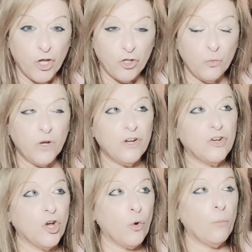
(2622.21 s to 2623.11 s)
You want to
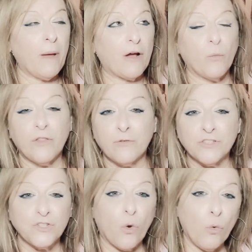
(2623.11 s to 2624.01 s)
go back, whether
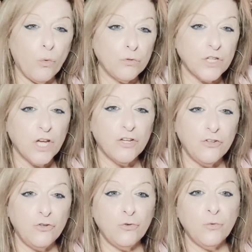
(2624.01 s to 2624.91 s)
it's old,
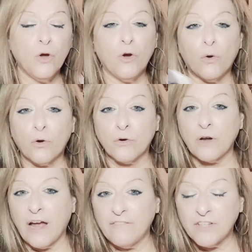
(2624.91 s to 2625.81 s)
new, or
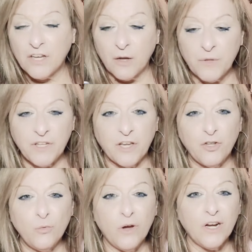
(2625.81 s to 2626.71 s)
haven't come in yet.
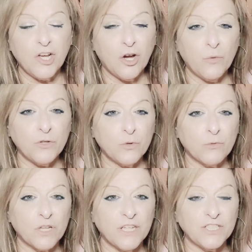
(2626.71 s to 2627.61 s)
You want to go into a
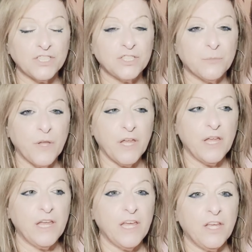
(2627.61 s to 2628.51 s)
relationship
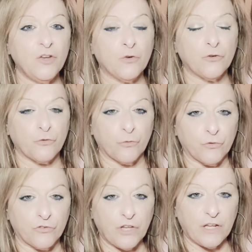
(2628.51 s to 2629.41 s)
in your truth,
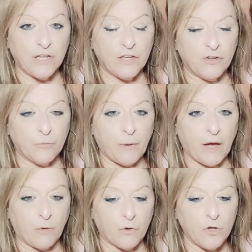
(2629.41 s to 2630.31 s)
standing in your
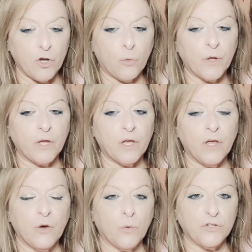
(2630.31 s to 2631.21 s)
power, knowing
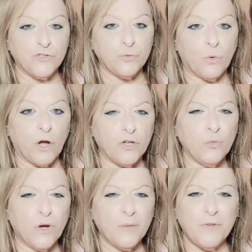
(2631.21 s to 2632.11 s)
what you want. You
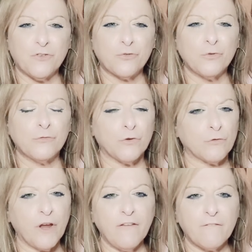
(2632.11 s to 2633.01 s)
want to be truthful
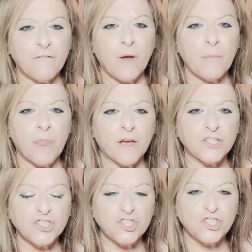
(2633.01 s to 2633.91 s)
right from the
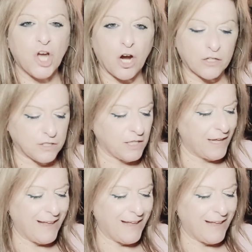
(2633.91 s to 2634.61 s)
start.